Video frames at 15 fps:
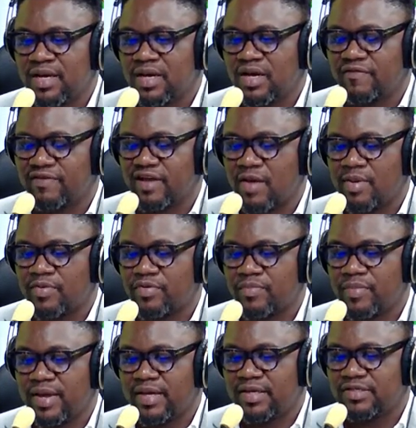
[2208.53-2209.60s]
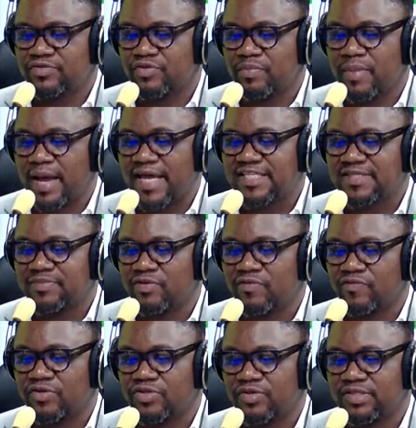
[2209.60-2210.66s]
of government reminds me of
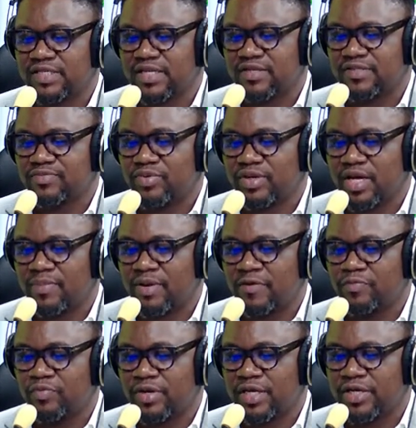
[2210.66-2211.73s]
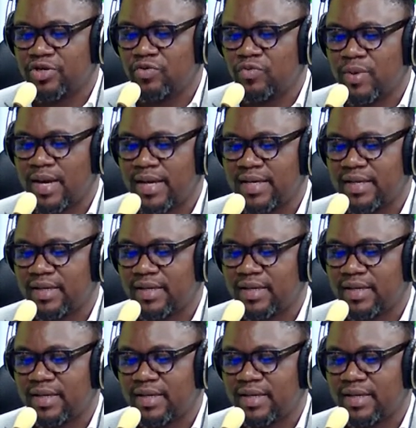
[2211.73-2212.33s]
what you said this morning about putting new wine